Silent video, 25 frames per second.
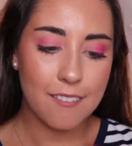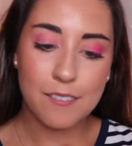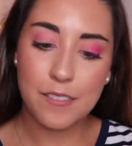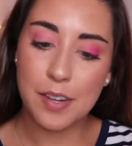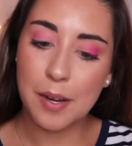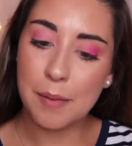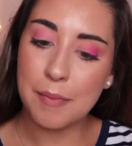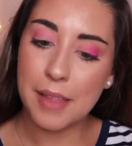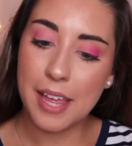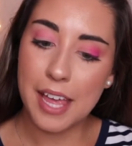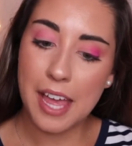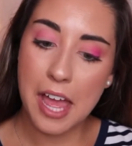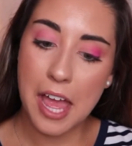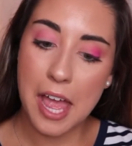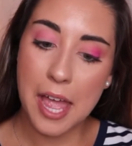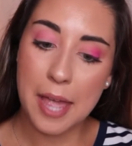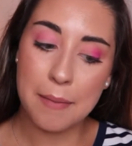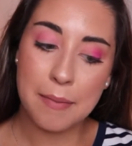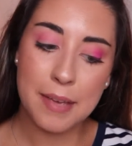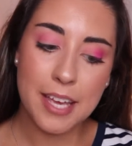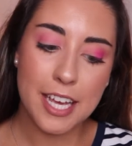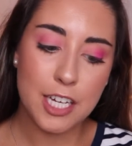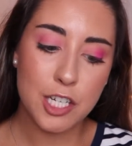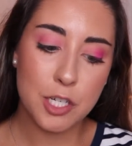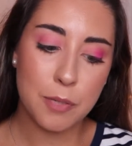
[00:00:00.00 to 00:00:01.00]
from the
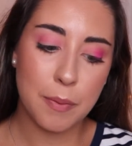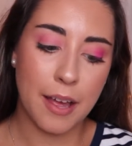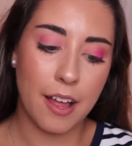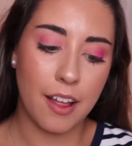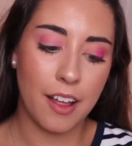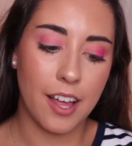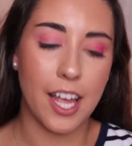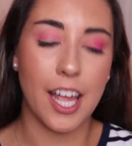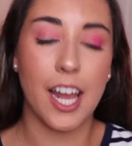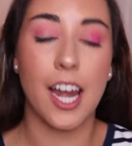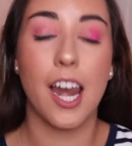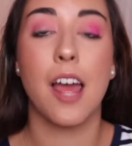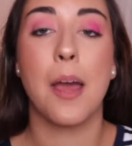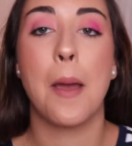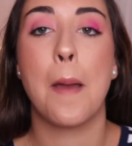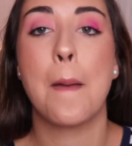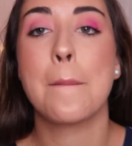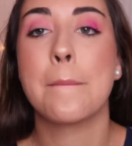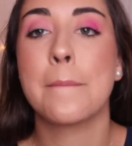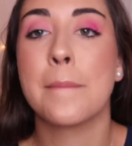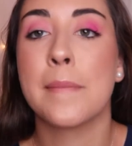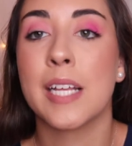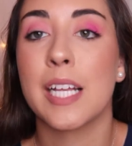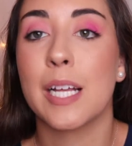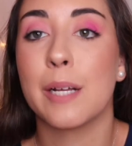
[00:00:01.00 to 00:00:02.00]
ABH palette, and
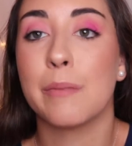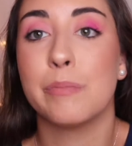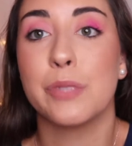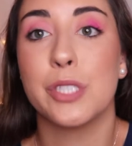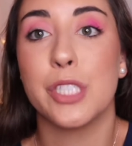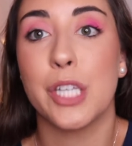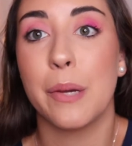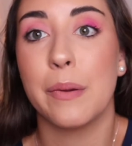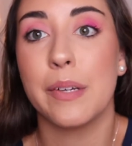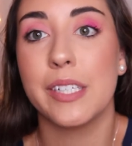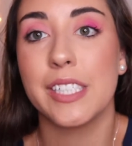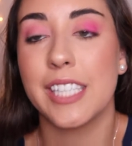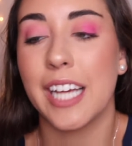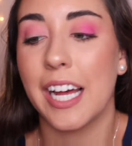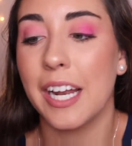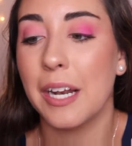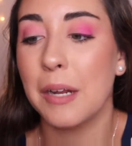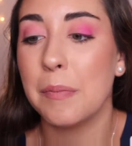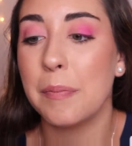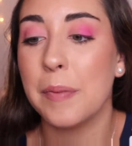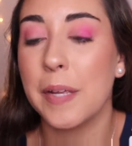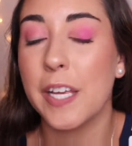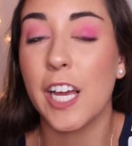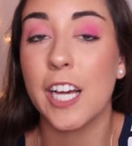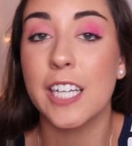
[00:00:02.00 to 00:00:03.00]
I'm so
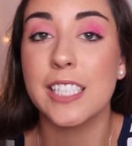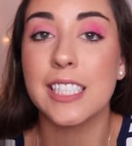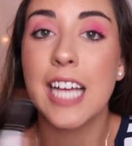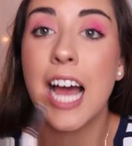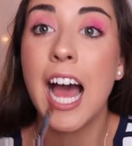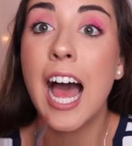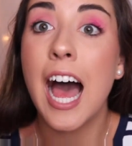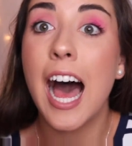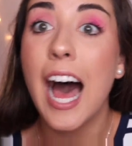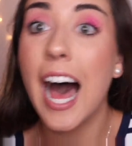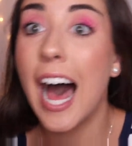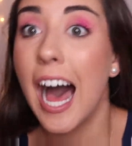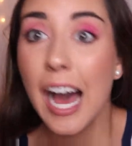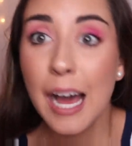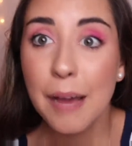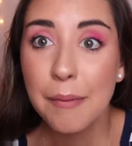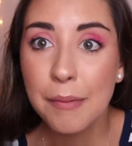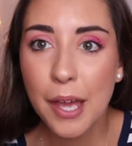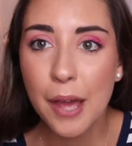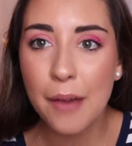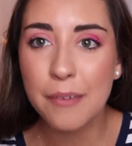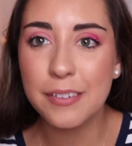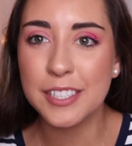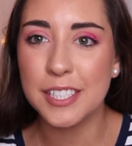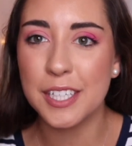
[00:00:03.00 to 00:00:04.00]
excited because I'm
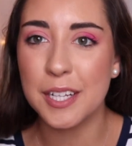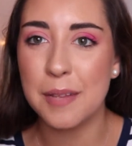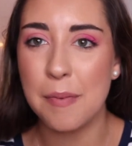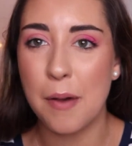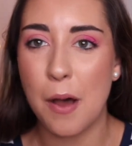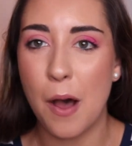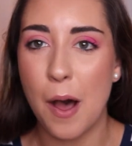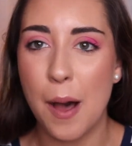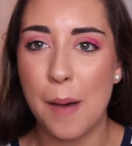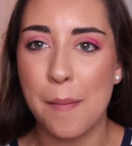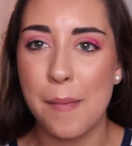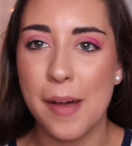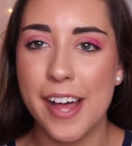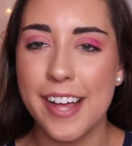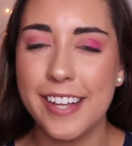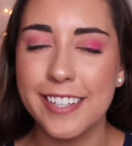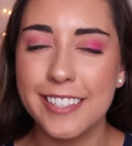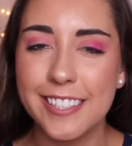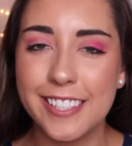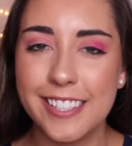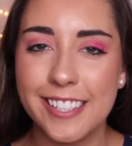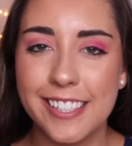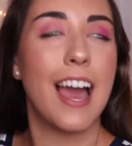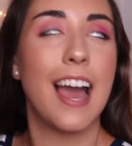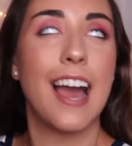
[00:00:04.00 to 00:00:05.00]
going to the
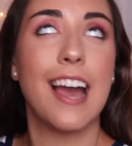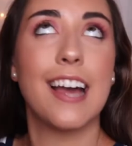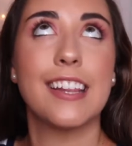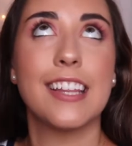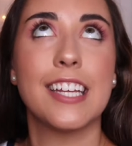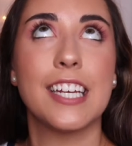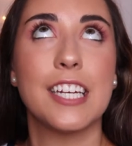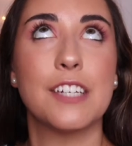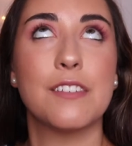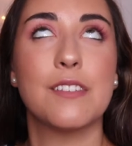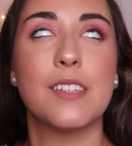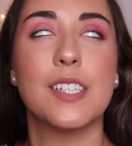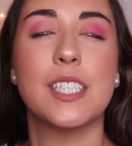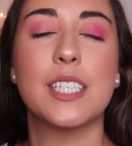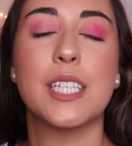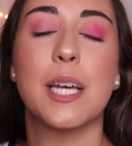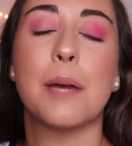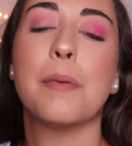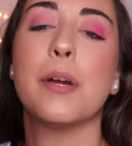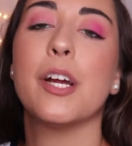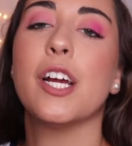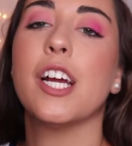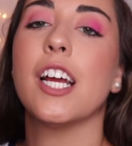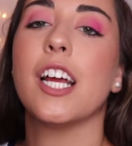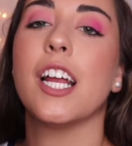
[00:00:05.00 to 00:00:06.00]
Bahamas at the end of the
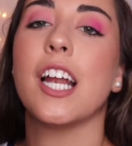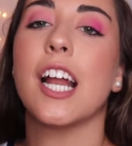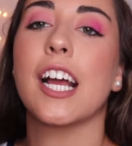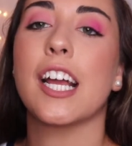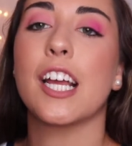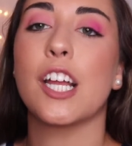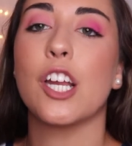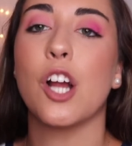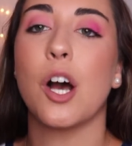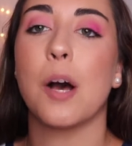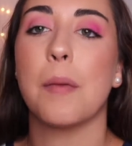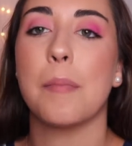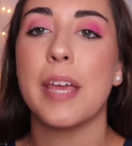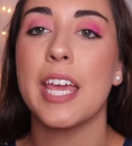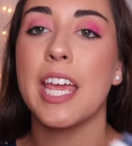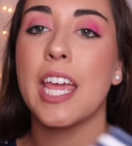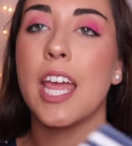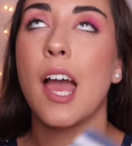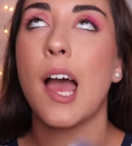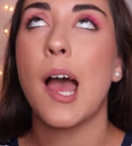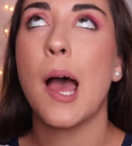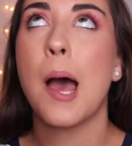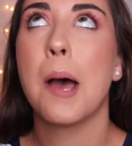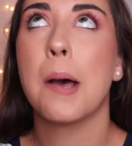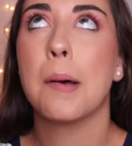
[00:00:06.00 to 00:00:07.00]
summer and I could not be
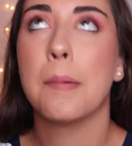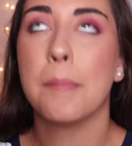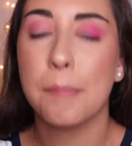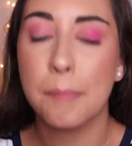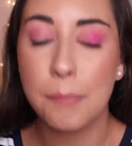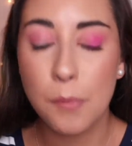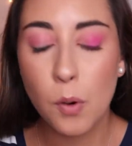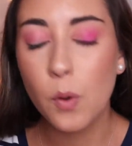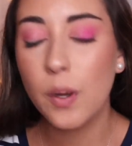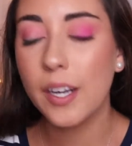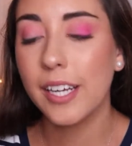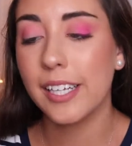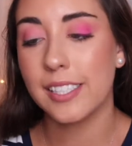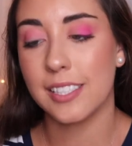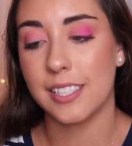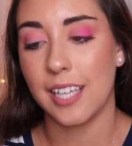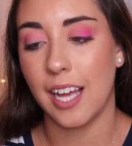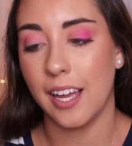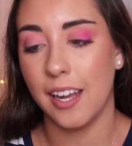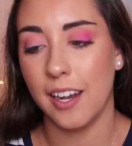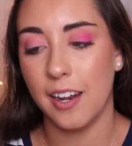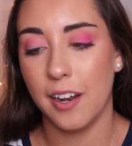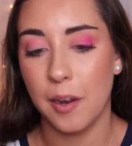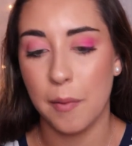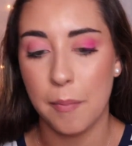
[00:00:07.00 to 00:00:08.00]
more
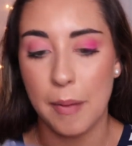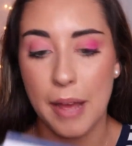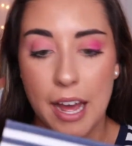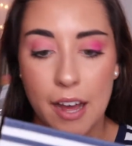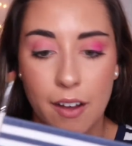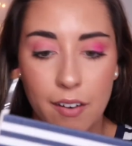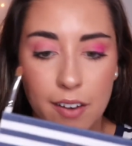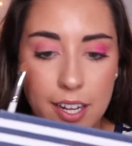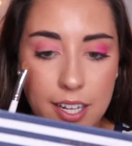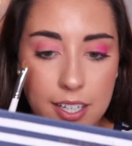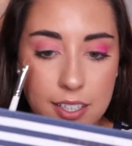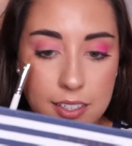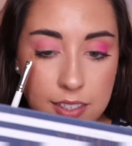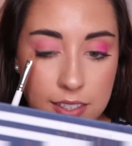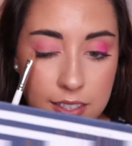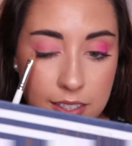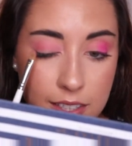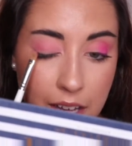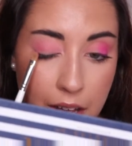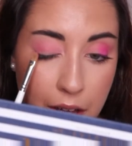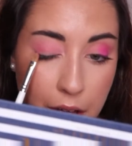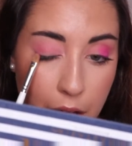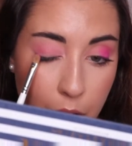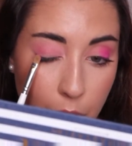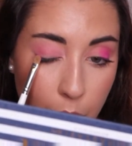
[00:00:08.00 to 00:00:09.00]
excited about it.
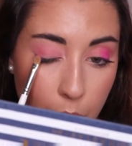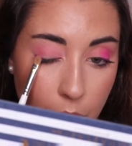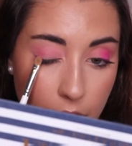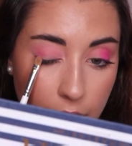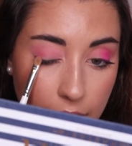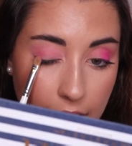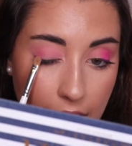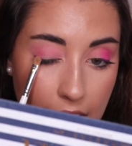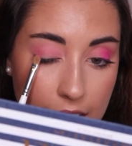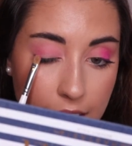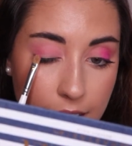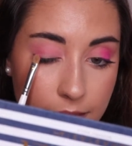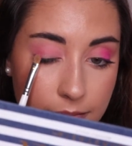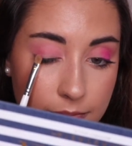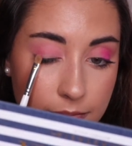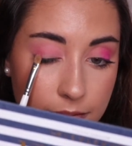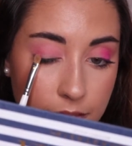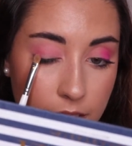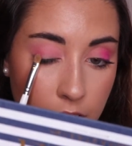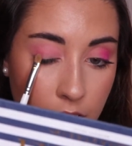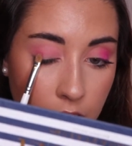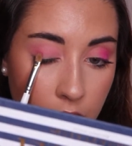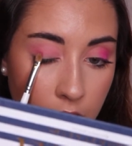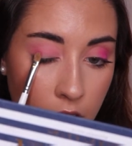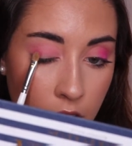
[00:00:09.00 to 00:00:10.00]
So, okay.
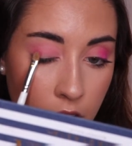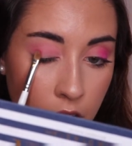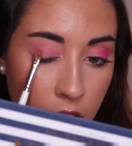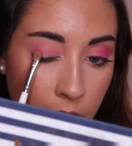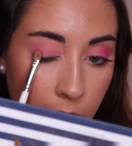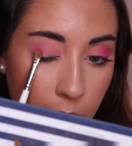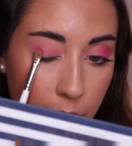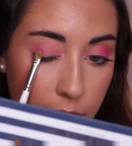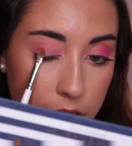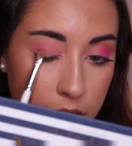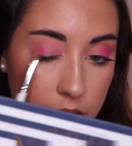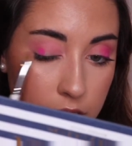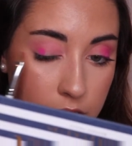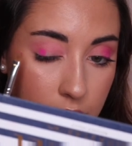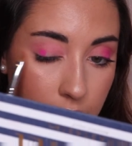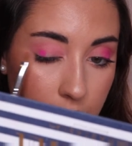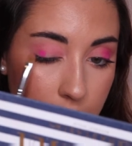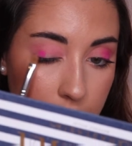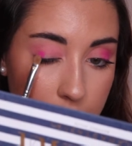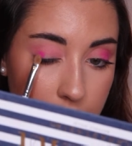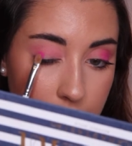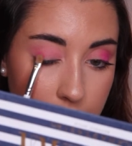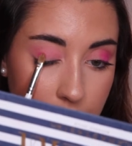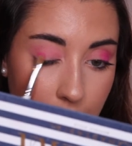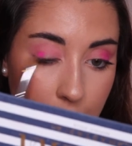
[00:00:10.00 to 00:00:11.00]
We're just
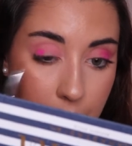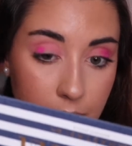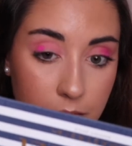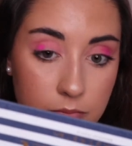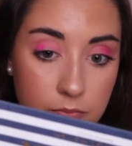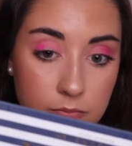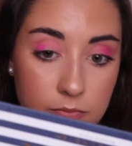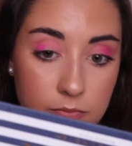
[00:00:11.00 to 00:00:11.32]
gonna stand.